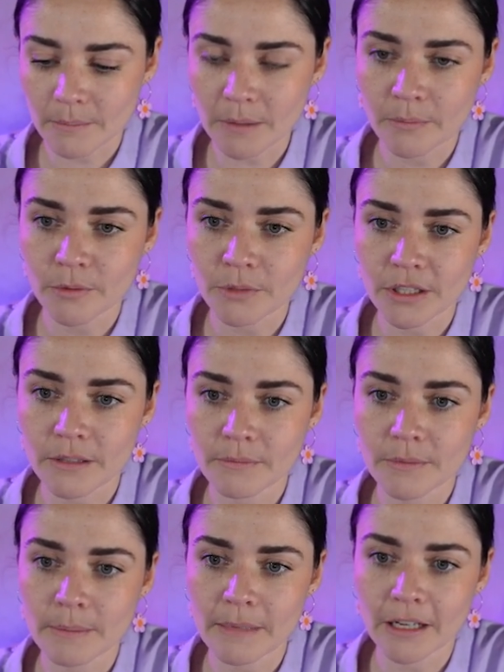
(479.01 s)
might put
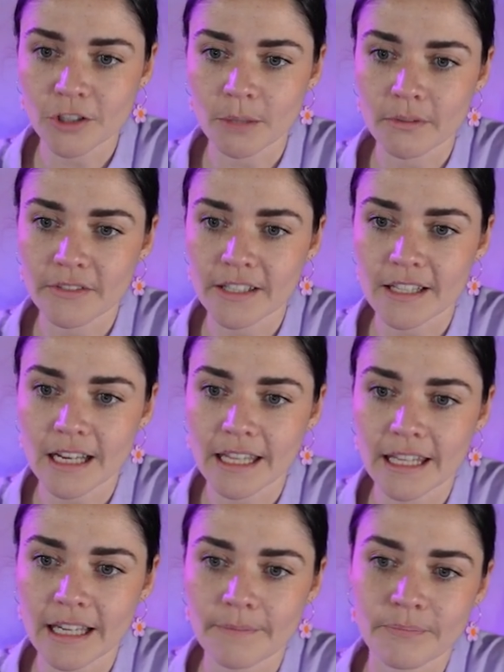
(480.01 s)
me on top of design there.